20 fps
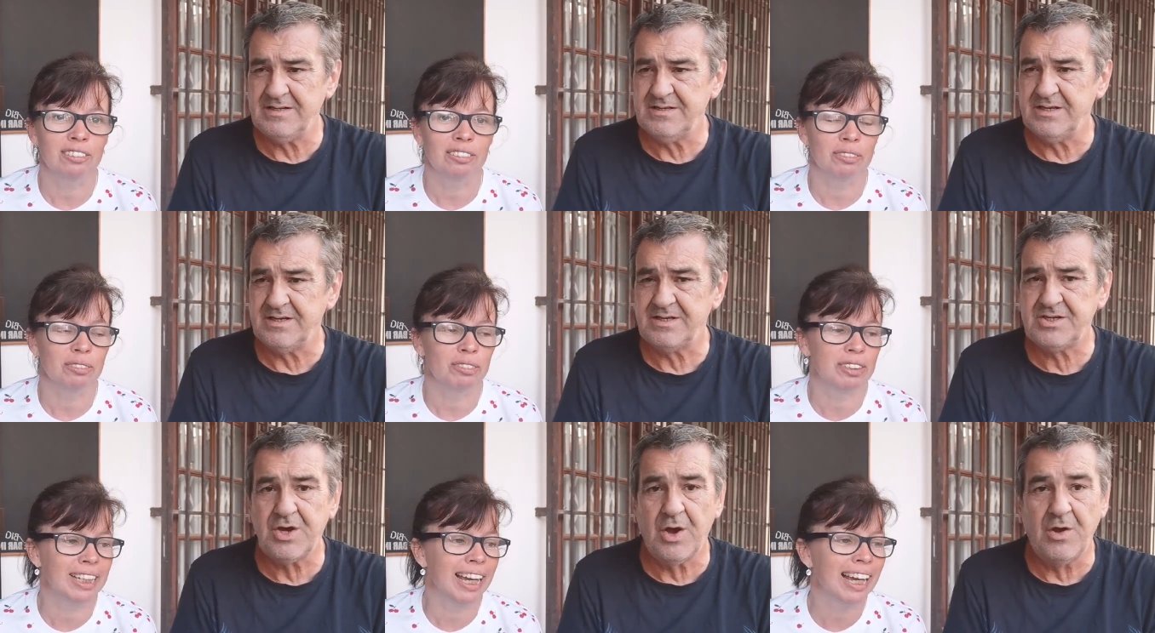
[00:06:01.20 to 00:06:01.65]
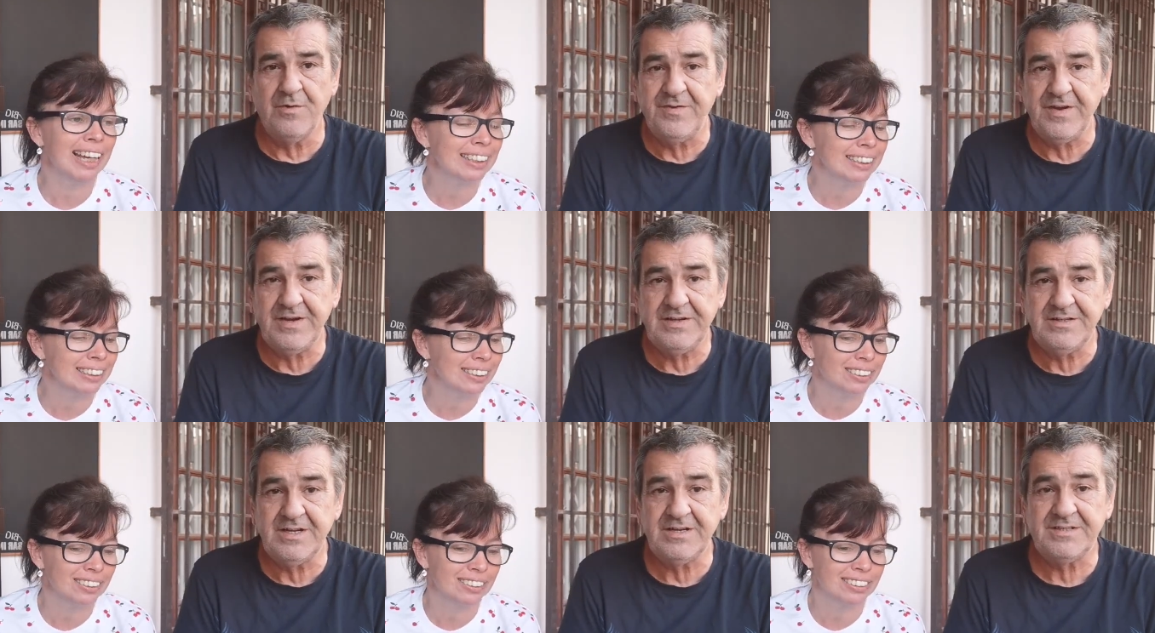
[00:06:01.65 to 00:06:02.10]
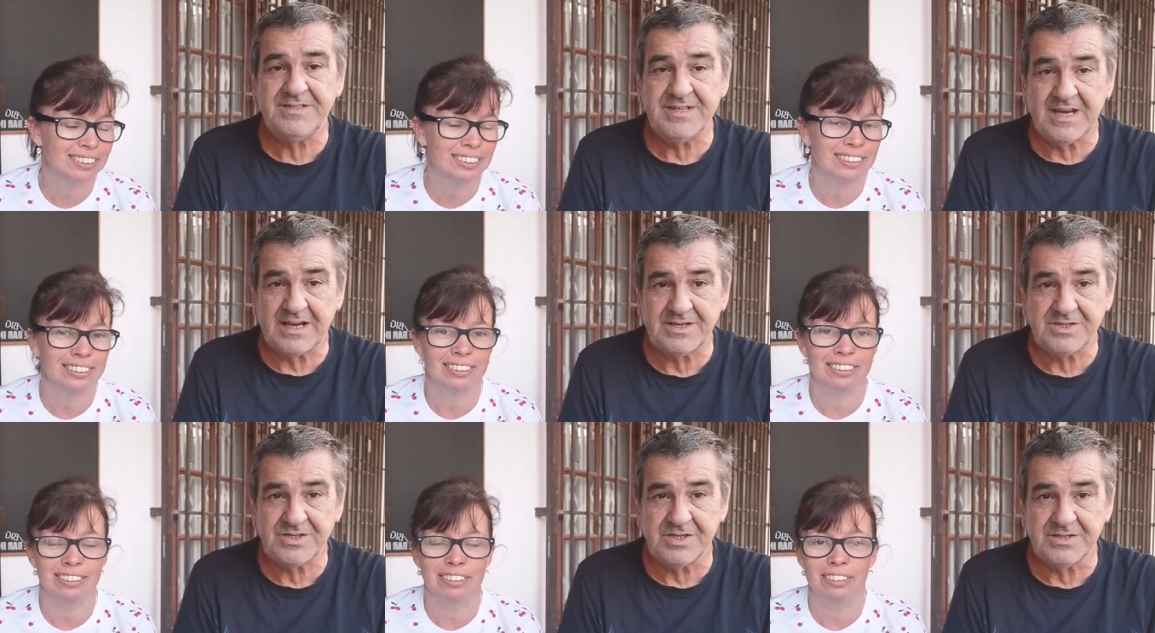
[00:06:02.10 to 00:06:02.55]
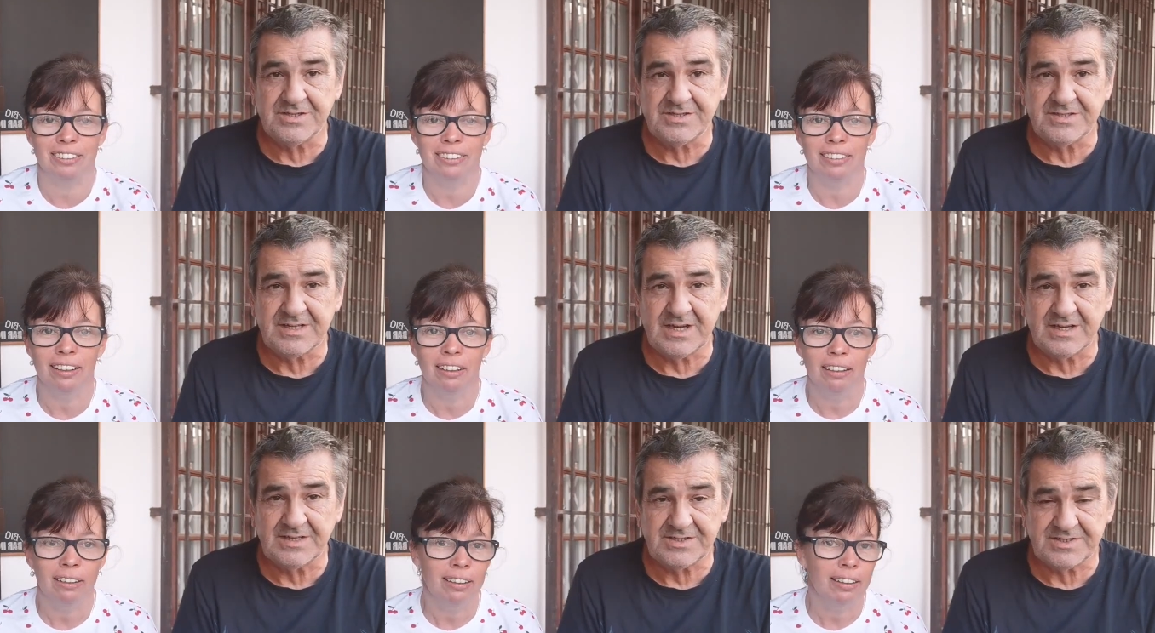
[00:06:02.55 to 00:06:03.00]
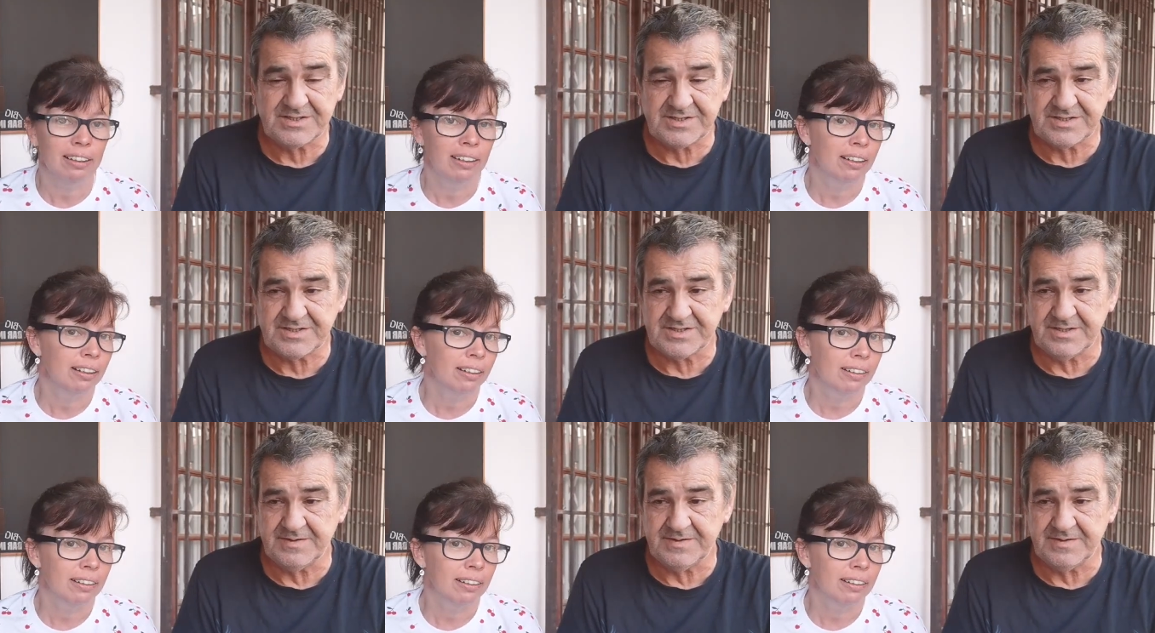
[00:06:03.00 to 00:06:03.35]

Speaker 1: uh, COVID detection success.